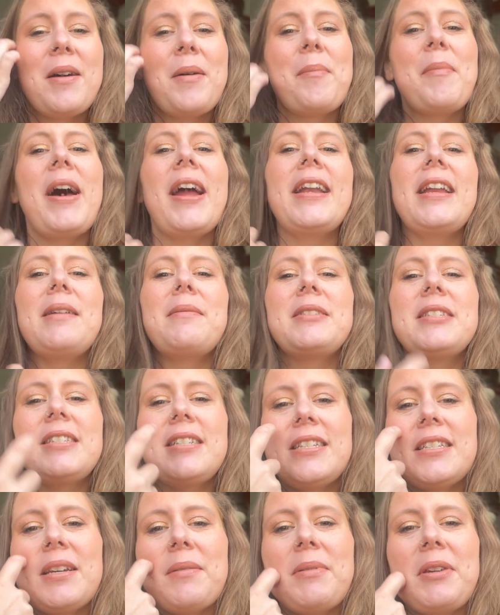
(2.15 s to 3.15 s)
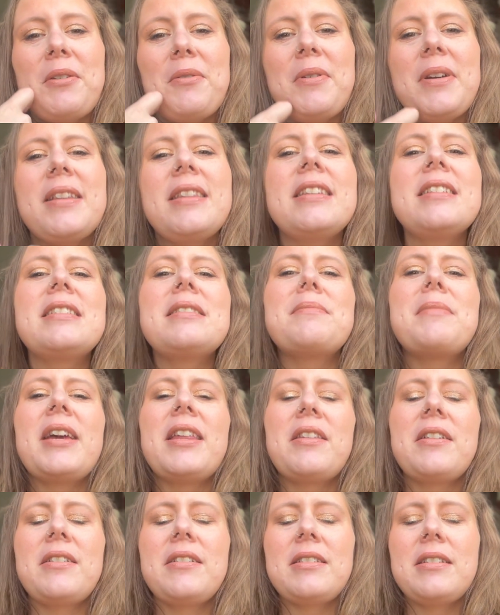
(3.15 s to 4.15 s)
My name is DW and this is my
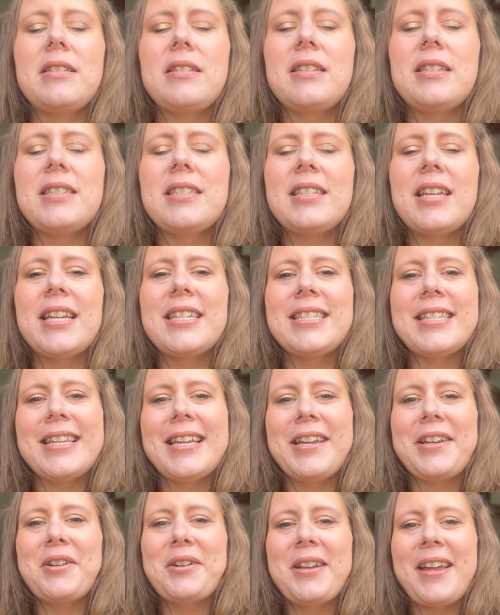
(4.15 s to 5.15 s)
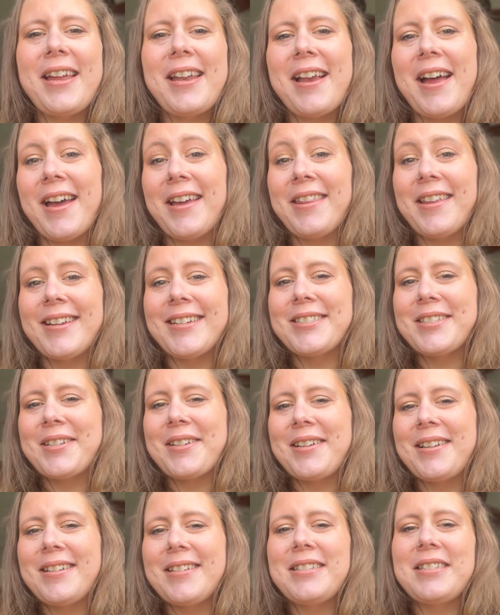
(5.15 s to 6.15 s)
little slice of the internet I like to
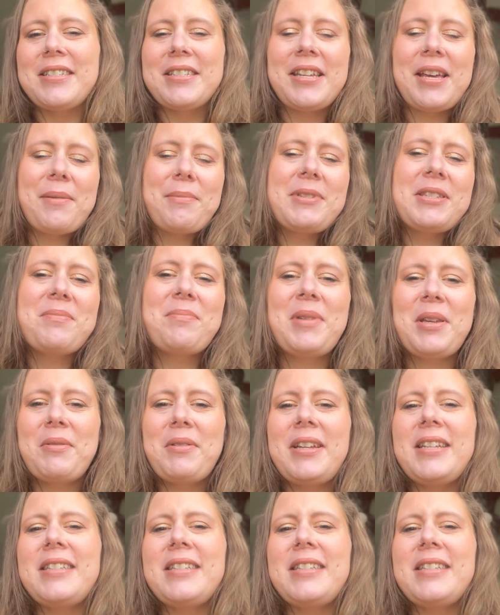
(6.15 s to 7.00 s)
call Dub's Beauty